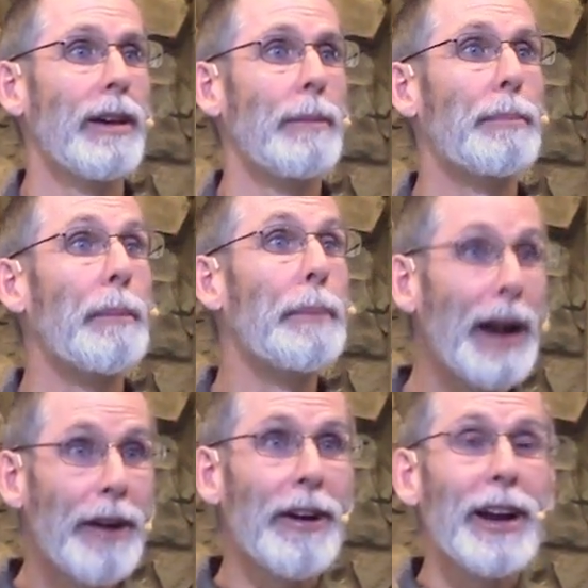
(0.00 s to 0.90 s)
and
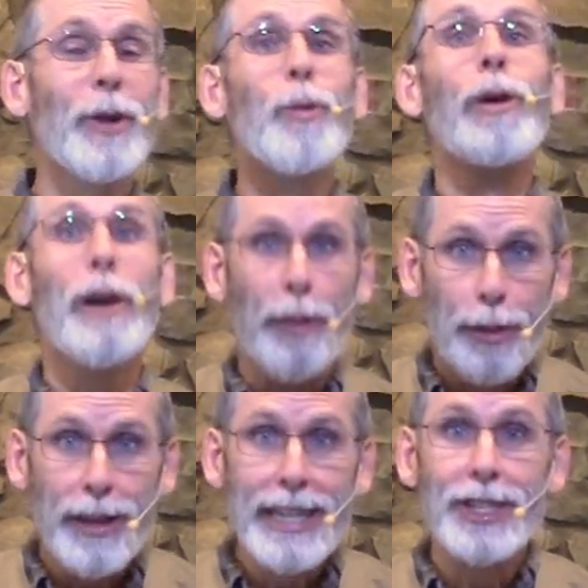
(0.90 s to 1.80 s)
preparing
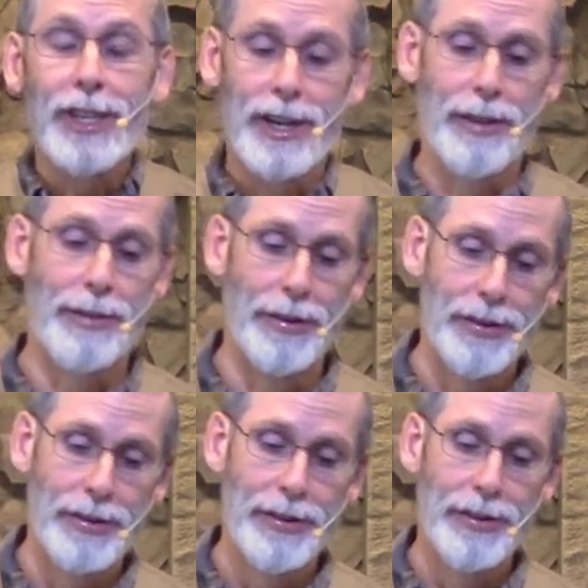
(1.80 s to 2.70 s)
with each other.